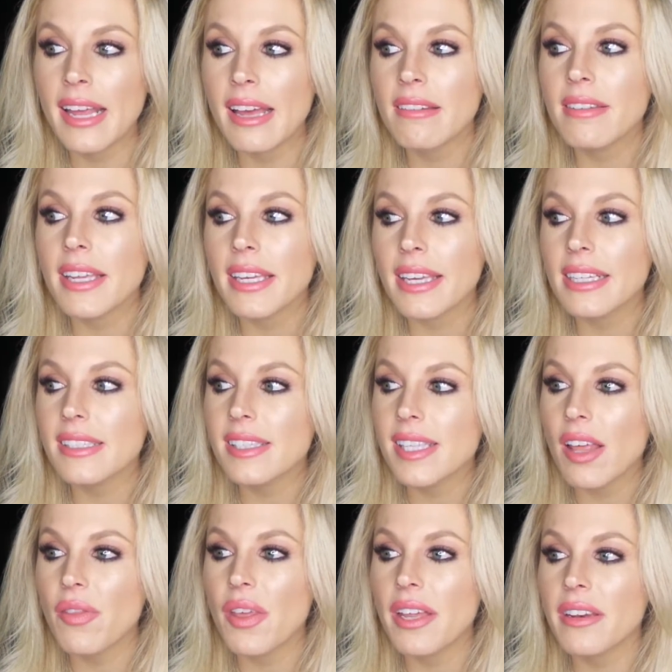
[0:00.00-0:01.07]
and Nick had
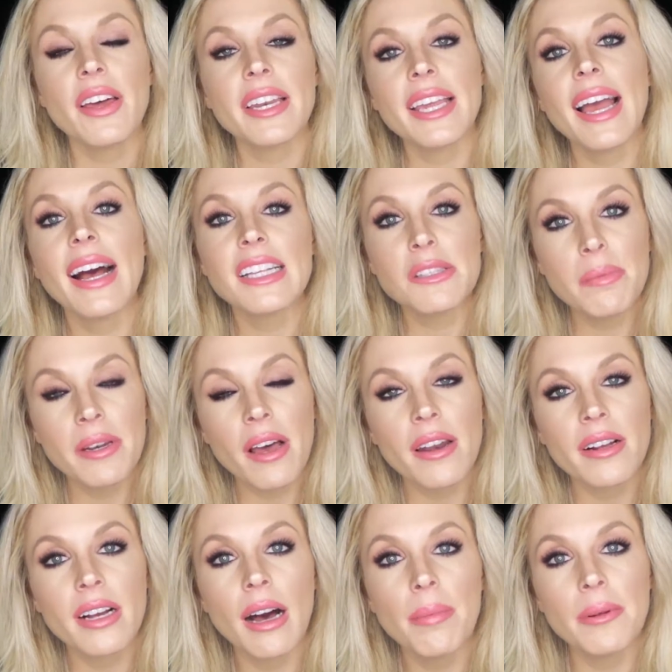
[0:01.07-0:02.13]
said that he has been
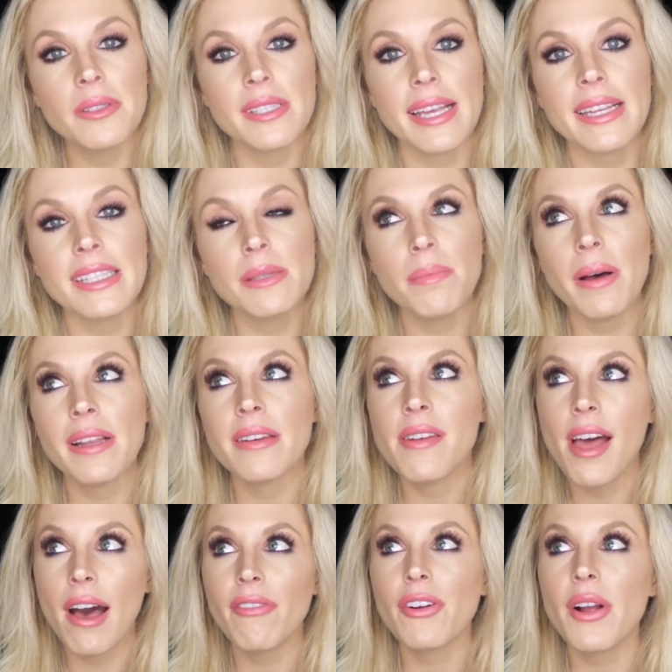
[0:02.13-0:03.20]
on a couple dates, but
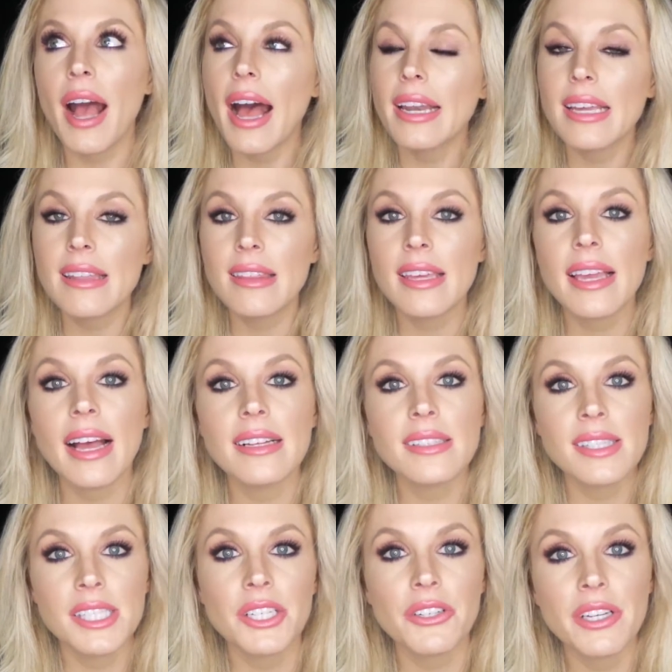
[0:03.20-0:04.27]
never anything
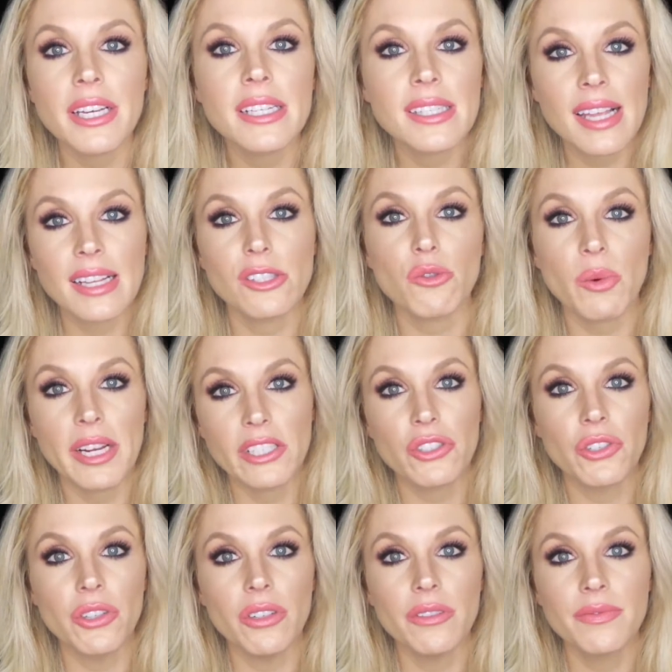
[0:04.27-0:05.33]
as serious as
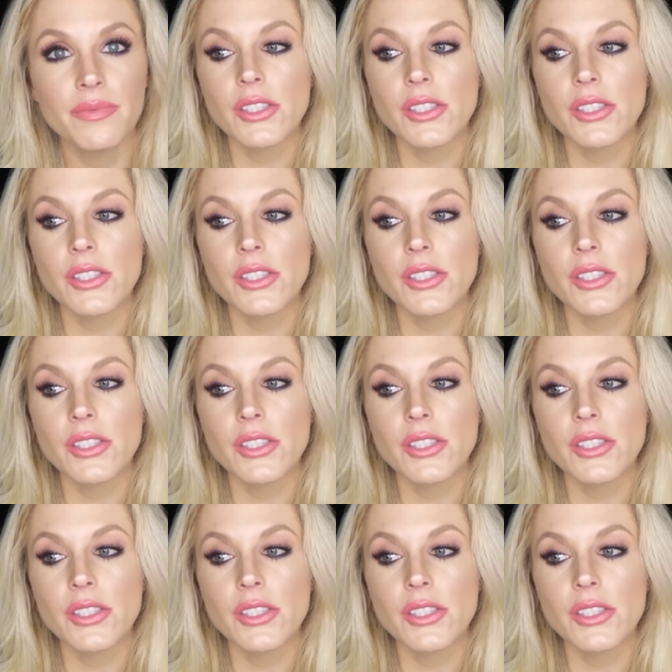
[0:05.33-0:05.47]
Rachel.